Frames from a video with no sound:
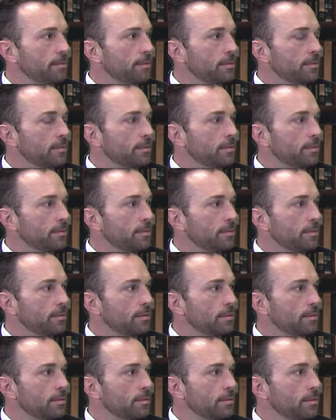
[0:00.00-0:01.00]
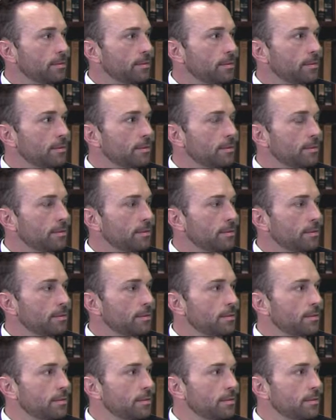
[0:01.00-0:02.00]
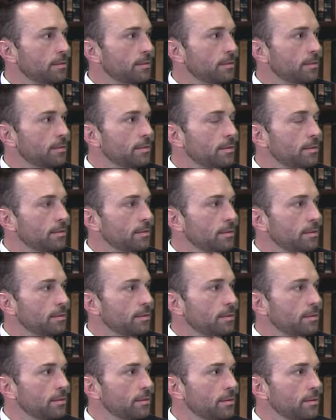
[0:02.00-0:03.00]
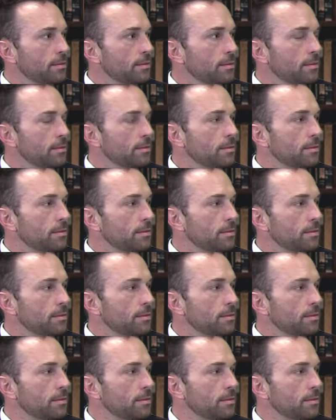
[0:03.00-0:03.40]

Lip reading: This person isn't speaking.